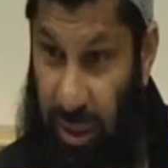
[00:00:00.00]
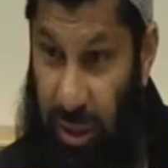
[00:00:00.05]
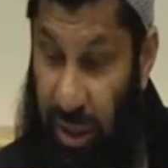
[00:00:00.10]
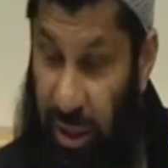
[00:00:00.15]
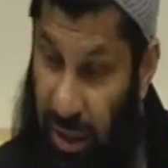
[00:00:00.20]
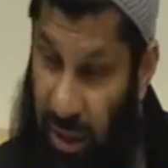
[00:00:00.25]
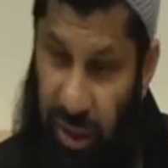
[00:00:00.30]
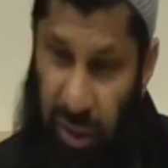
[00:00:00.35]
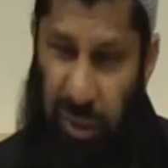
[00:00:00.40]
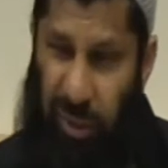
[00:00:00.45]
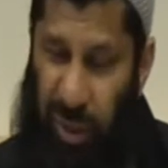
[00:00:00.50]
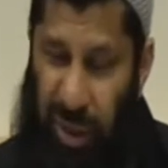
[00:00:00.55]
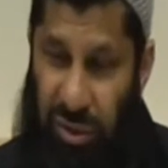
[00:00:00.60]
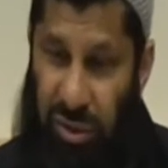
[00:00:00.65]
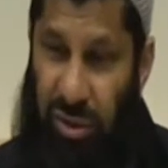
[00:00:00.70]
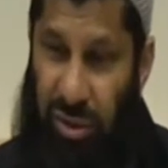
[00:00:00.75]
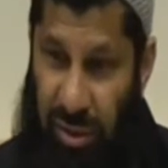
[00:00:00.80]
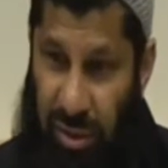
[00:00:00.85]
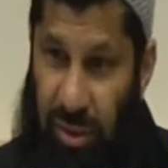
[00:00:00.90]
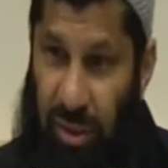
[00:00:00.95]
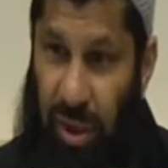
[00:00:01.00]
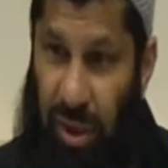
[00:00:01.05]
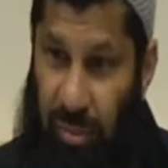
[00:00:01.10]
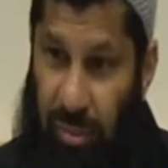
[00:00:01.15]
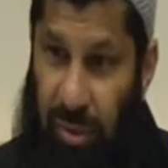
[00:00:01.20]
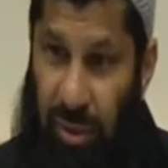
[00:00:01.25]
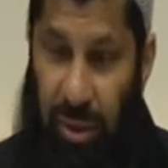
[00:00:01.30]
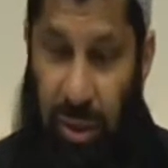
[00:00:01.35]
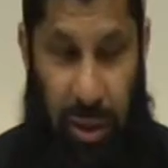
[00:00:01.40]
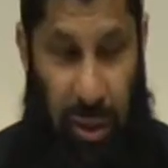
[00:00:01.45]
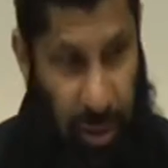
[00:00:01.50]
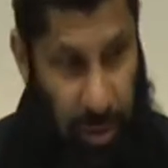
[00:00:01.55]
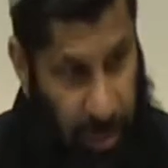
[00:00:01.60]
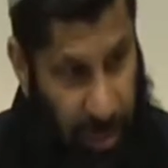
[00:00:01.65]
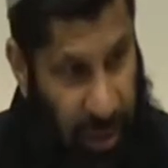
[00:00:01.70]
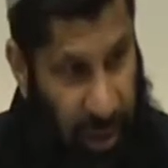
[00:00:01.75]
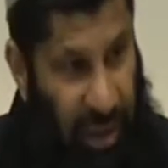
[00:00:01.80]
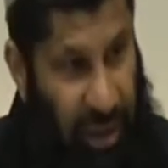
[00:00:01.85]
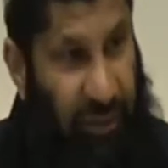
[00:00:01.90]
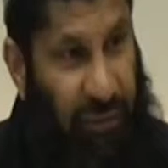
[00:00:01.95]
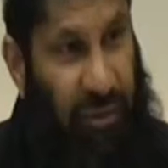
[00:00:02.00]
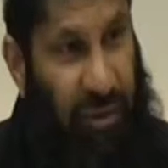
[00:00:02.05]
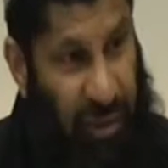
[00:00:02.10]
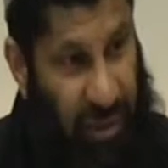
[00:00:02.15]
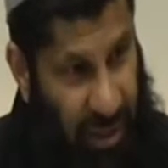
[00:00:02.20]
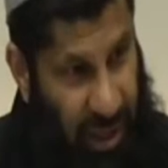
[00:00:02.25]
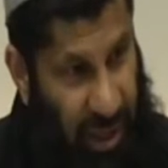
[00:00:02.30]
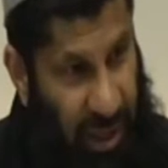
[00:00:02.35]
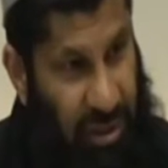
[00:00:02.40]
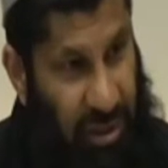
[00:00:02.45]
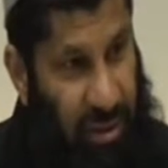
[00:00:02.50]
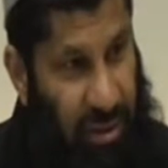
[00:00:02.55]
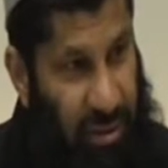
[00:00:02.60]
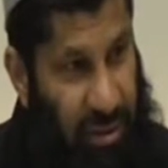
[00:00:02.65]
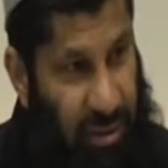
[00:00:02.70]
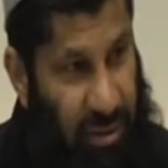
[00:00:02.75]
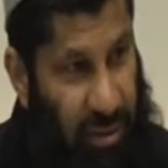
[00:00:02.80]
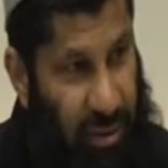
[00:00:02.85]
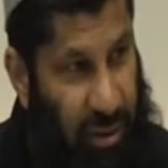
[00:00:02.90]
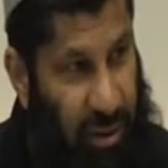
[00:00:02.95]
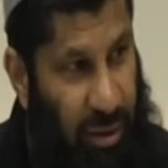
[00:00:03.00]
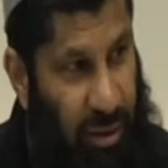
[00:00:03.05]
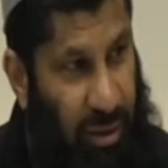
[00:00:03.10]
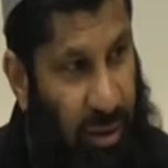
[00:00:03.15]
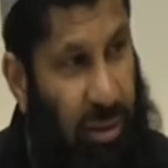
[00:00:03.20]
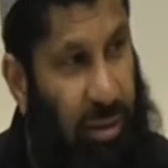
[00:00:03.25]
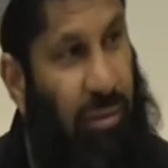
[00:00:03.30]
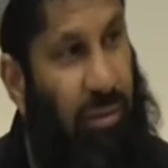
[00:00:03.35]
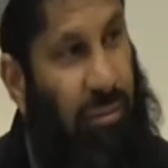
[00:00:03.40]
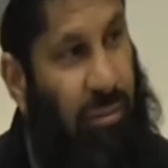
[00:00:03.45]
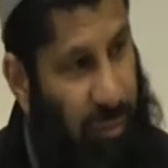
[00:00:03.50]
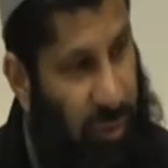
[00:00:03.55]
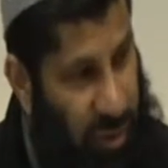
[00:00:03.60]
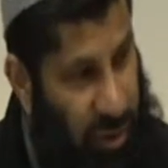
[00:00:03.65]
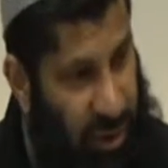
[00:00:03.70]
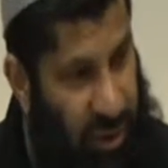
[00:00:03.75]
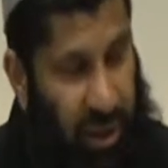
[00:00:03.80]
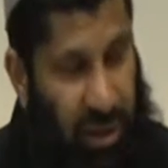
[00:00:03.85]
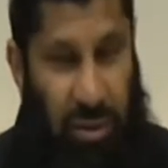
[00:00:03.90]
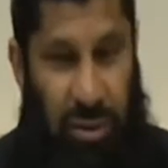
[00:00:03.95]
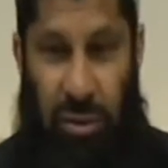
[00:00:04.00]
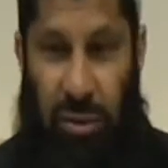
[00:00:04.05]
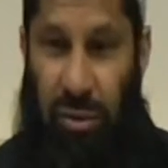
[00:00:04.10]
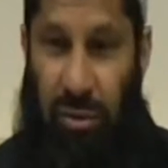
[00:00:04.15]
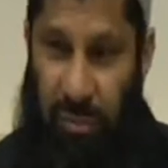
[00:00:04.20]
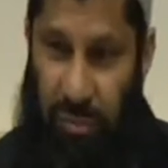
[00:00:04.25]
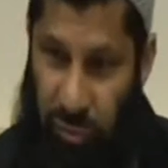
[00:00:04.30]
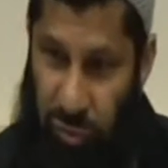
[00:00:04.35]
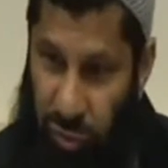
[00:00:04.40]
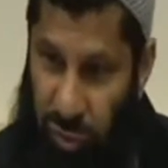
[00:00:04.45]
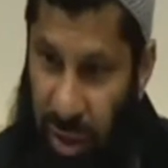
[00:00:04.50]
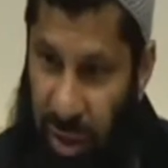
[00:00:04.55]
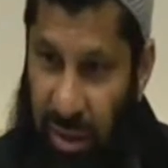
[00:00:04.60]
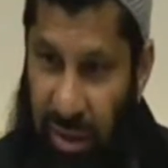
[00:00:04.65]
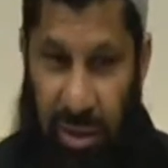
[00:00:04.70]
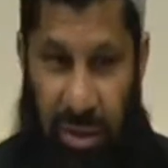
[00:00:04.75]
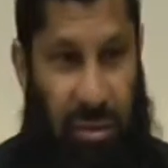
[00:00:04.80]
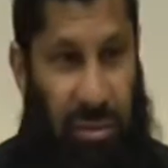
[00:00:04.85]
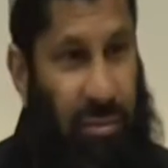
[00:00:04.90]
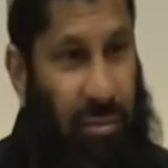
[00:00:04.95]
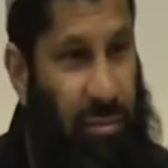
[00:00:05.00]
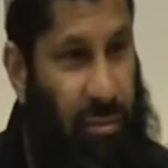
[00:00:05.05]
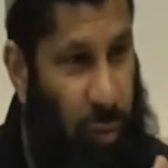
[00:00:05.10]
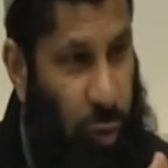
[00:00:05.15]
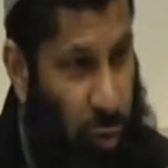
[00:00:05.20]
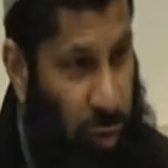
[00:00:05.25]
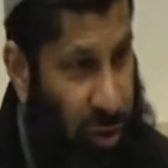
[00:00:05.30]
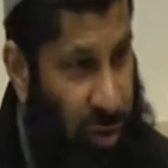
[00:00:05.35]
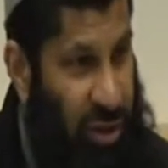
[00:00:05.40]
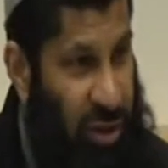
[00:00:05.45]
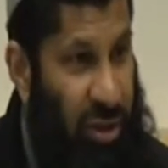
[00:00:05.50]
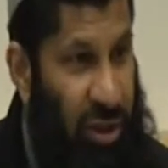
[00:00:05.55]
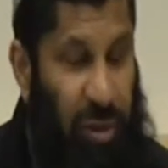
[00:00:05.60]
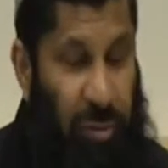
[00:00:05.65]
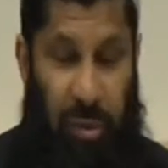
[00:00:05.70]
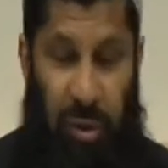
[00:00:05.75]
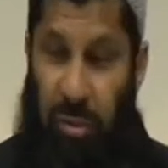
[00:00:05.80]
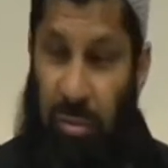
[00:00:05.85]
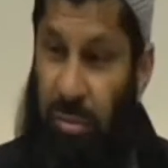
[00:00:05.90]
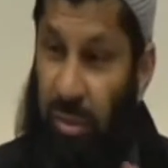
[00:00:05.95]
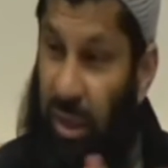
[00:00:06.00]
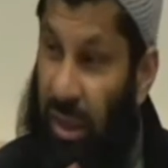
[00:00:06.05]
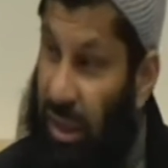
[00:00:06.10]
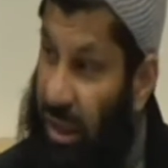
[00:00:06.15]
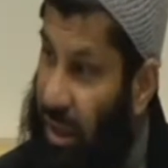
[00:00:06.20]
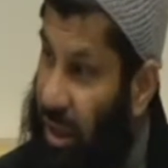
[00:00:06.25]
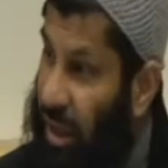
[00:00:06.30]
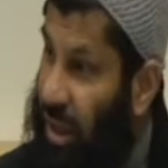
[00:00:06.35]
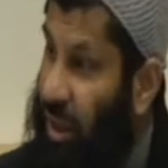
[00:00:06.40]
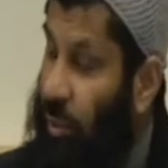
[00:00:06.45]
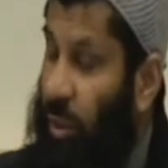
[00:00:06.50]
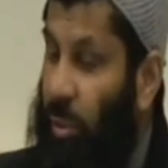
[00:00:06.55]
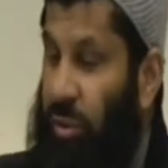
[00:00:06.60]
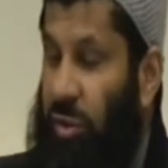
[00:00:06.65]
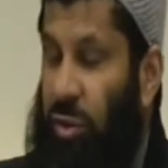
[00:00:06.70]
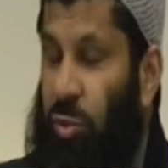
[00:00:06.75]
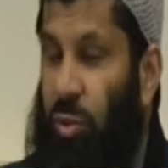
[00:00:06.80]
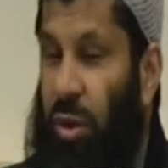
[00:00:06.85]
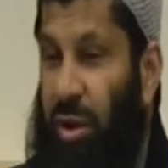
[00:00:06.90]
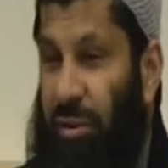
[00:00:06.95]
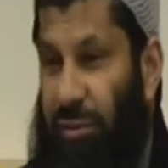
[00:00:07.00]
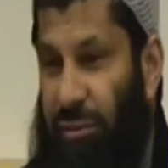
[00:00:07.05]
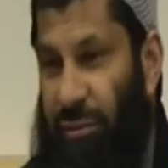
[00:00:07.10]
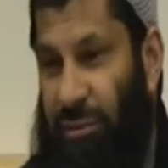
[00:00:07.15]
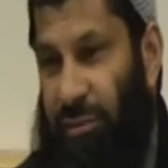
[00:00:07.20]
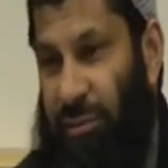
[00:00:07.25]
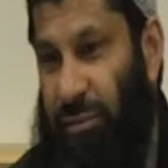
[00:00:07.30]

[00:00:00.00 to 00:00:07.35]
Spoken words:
He didn't know the angels at the time, but he left his guests to settle, rest, not disturb them, and he went with his wife.